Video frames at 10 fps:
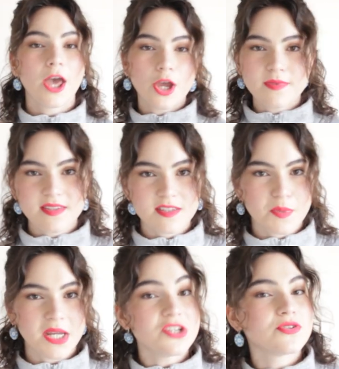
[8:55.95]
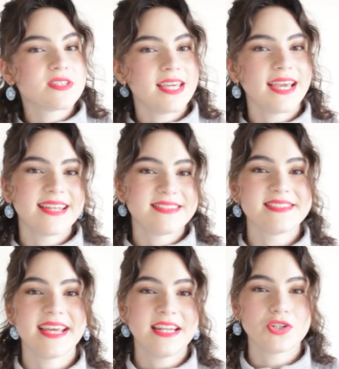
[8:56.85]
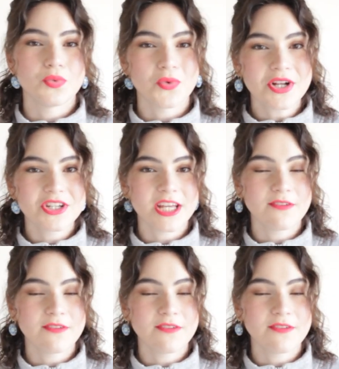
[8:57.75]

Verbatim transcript: I hope this has been interesting and entertaining to watch.